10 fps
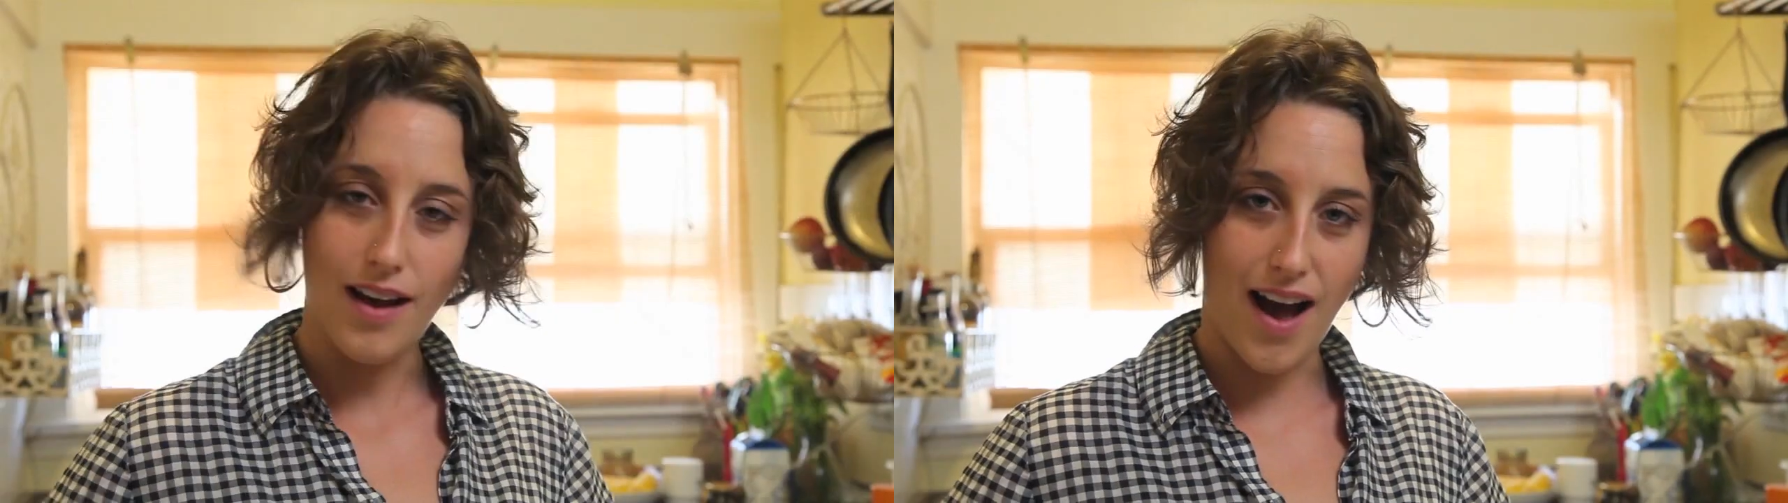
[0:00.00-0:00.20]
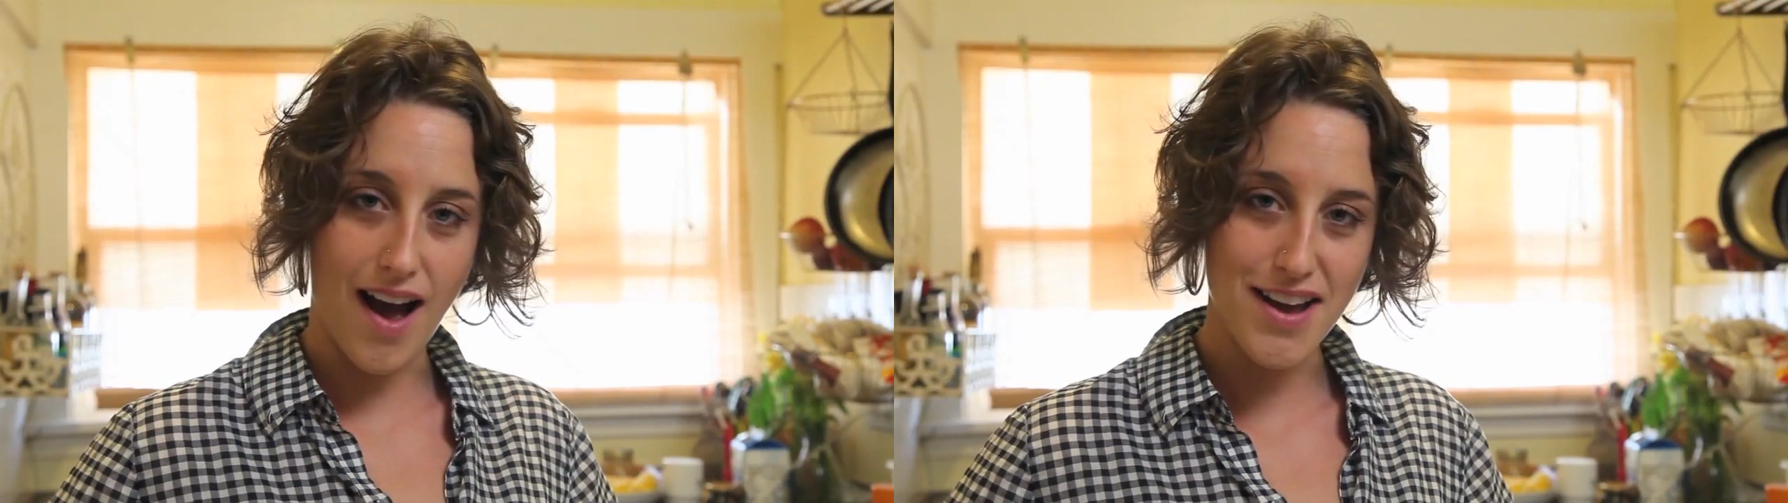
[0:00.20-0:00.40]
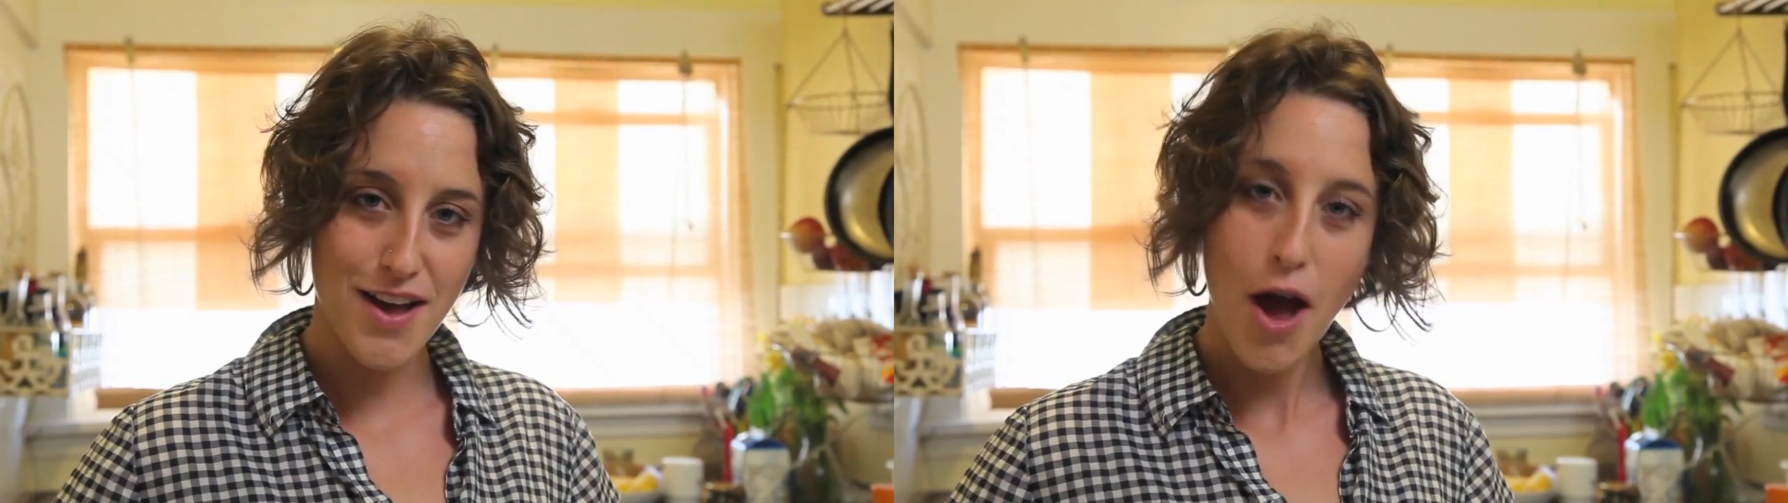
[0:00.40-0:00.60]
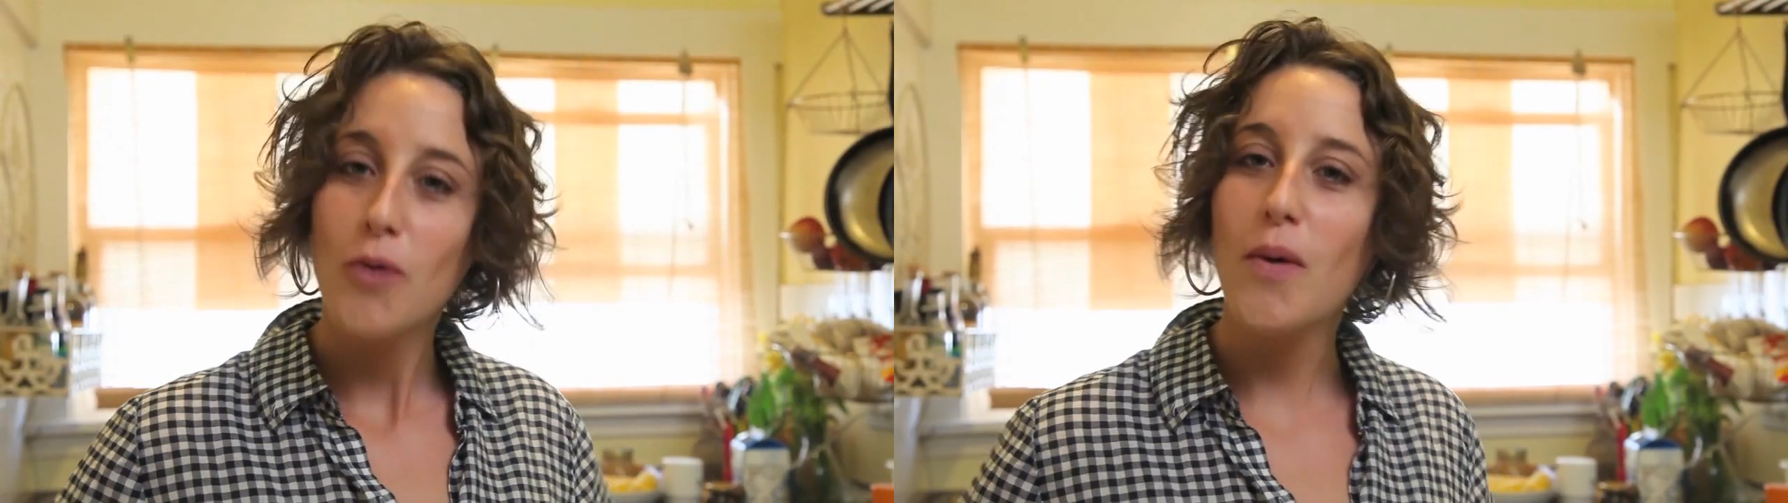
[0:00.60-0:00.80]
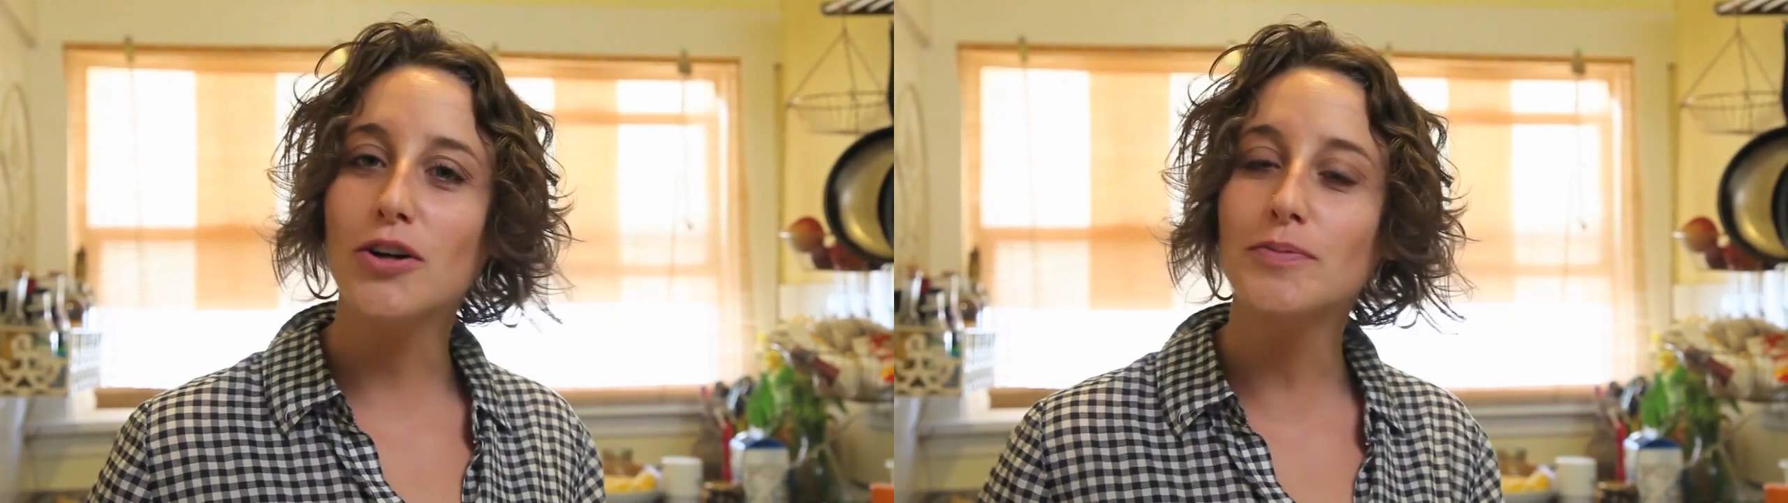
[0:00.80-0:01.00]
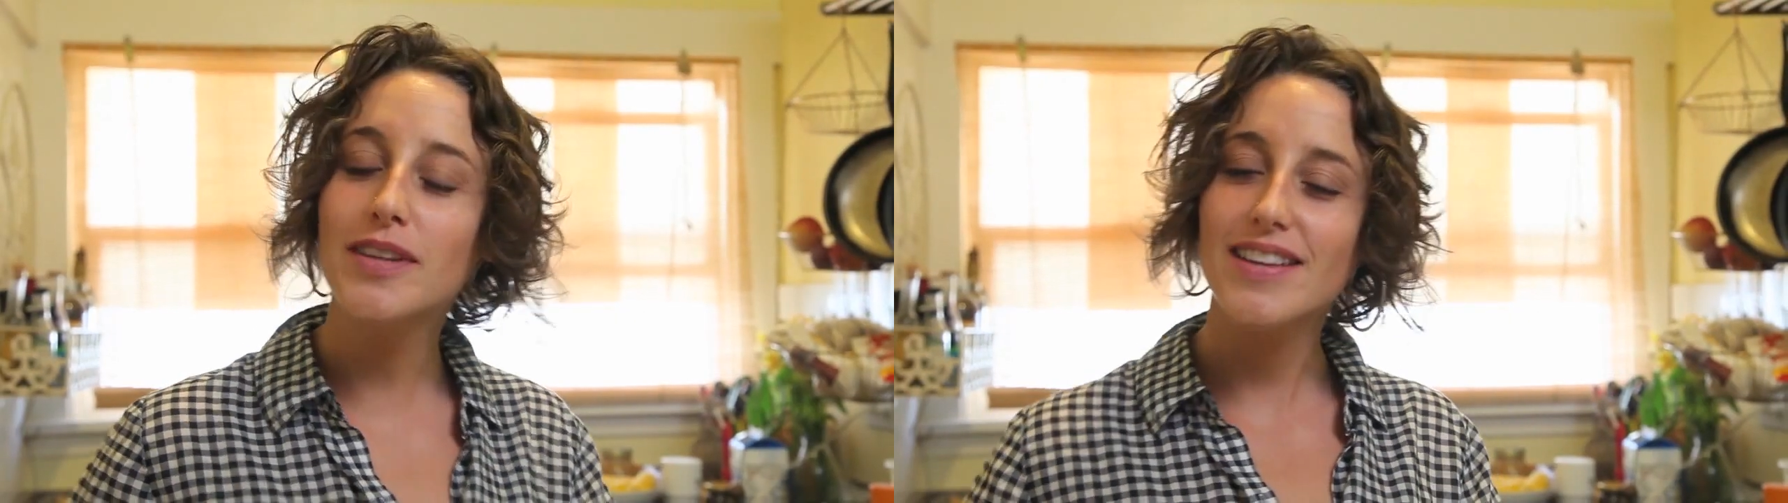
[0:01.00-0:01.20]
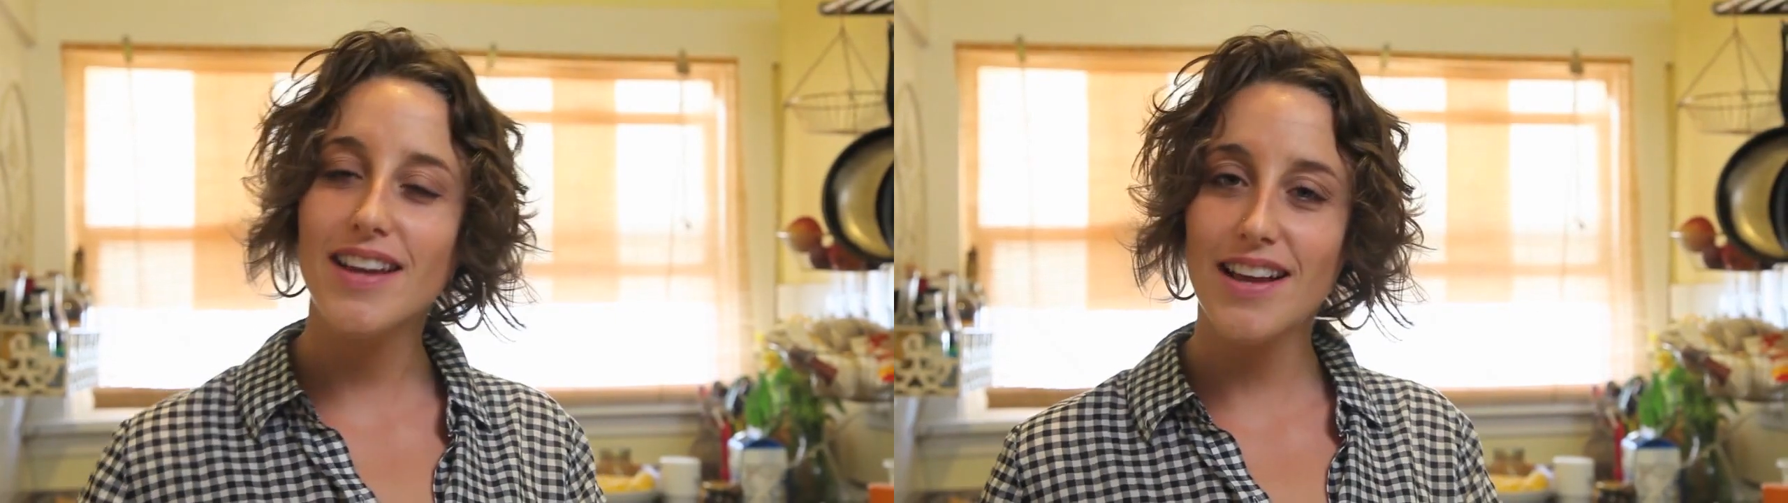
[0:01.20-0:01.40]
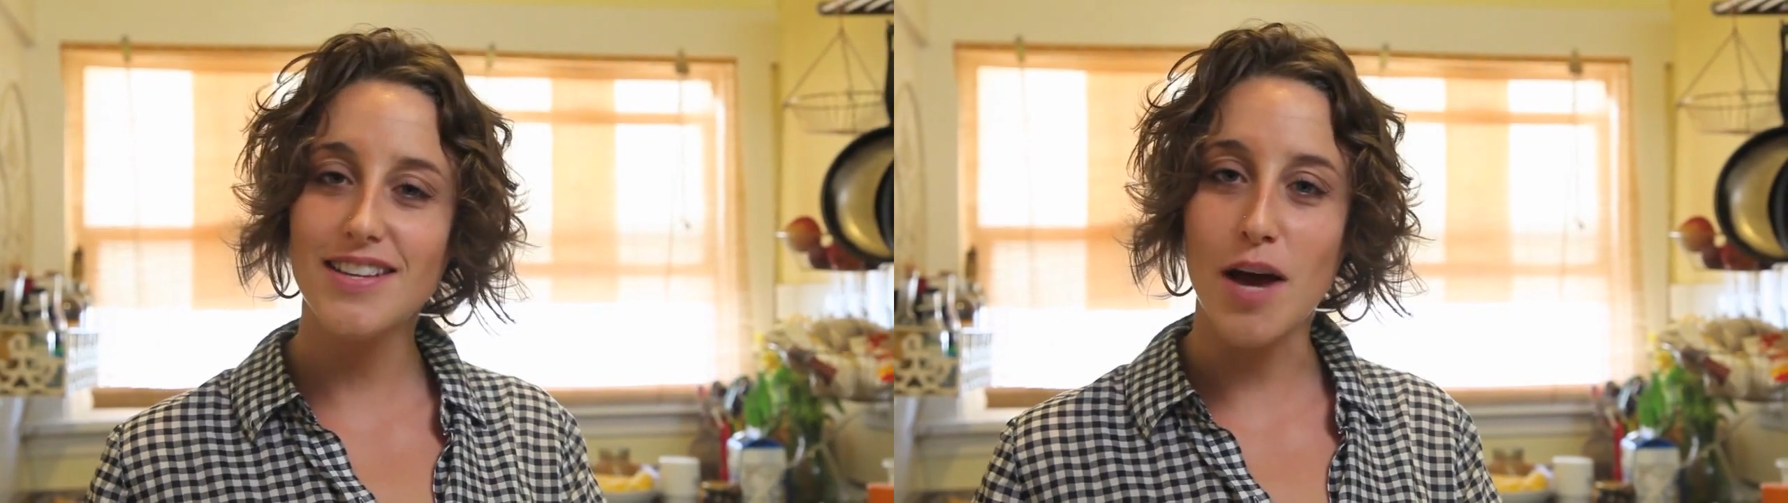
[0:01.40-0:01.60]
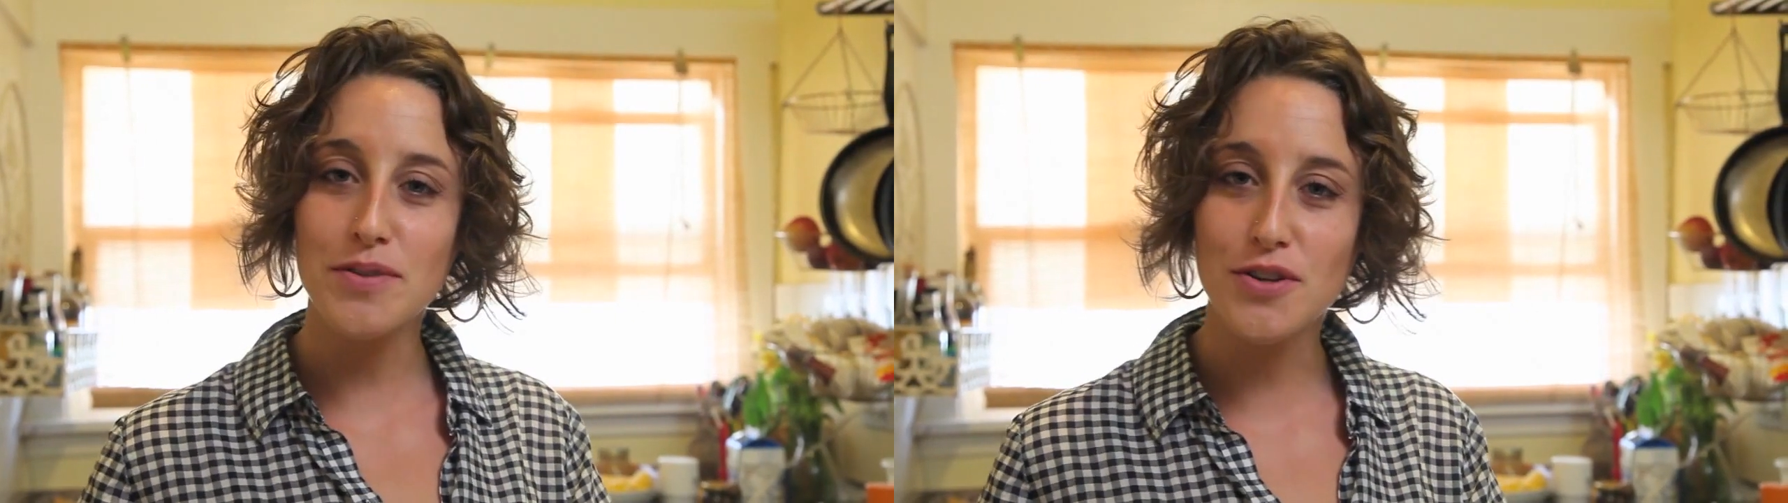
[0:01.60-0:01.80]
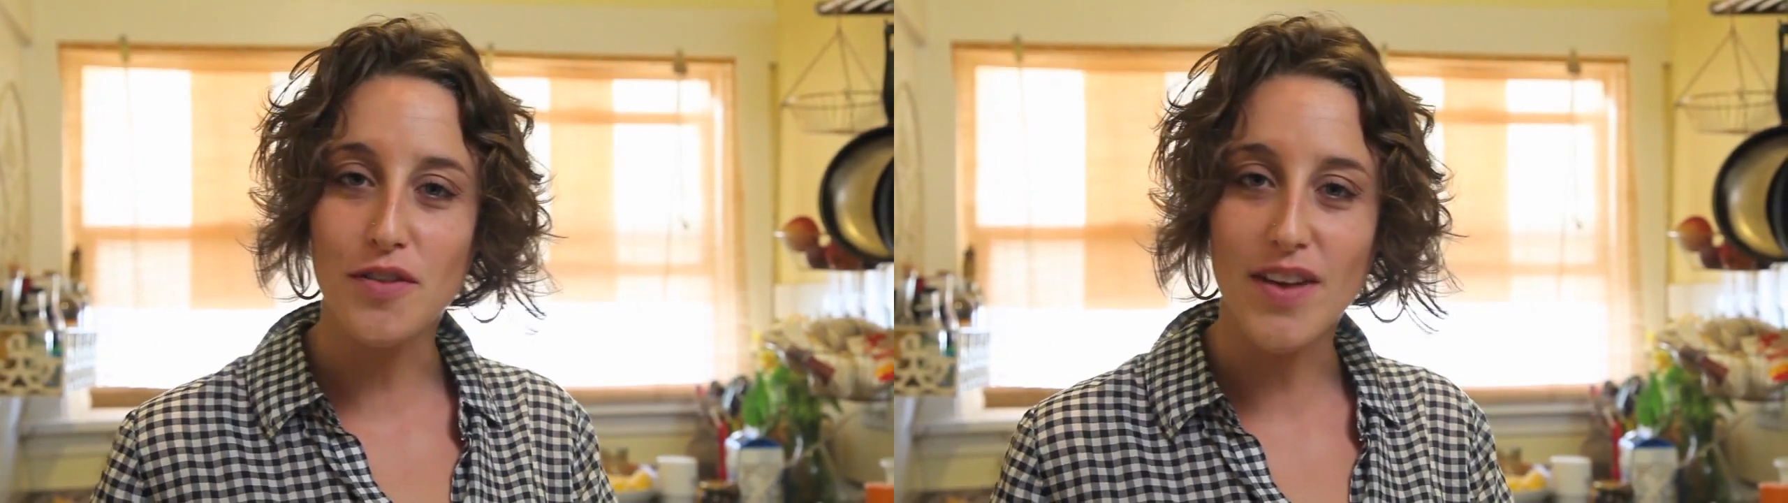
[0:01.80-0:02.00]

Hi, welcome to today's episode